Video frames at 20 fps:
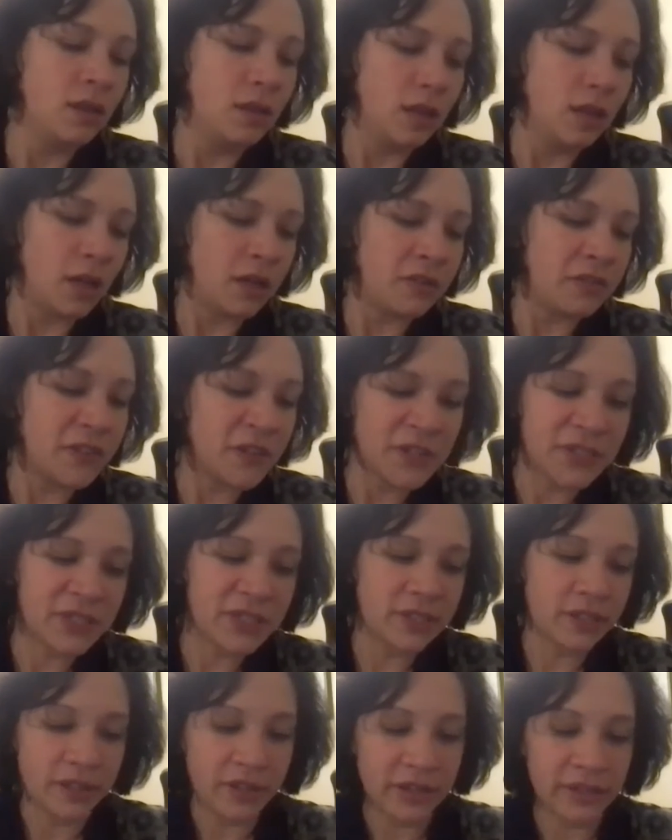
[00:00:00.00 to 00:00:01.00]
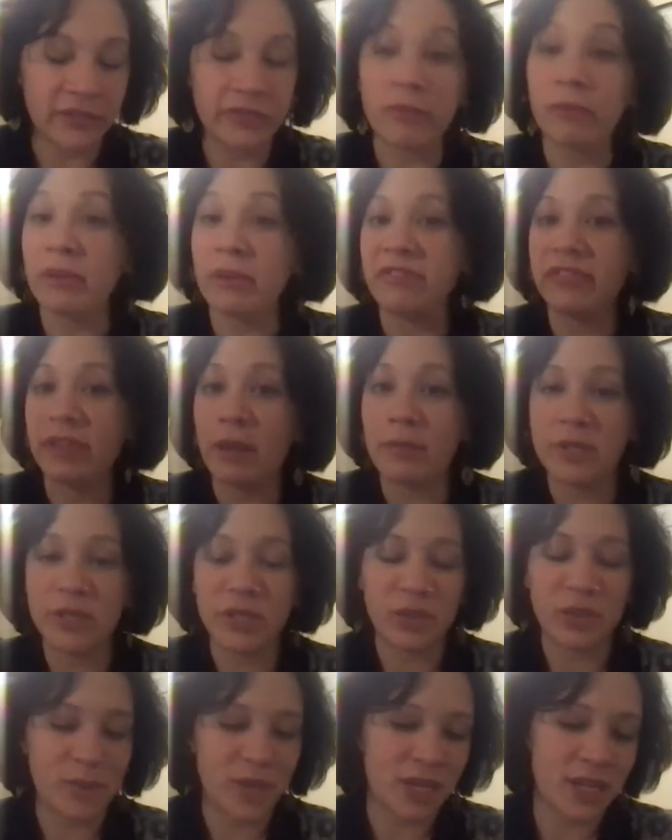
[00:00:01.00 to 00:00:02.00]
I first hear it from a
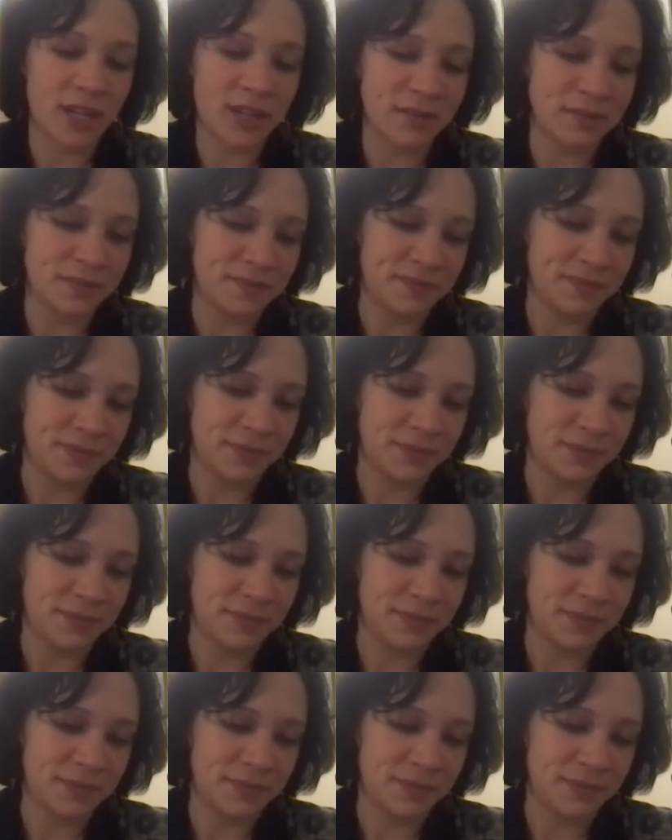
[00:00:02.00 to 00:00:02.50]
Flemish man.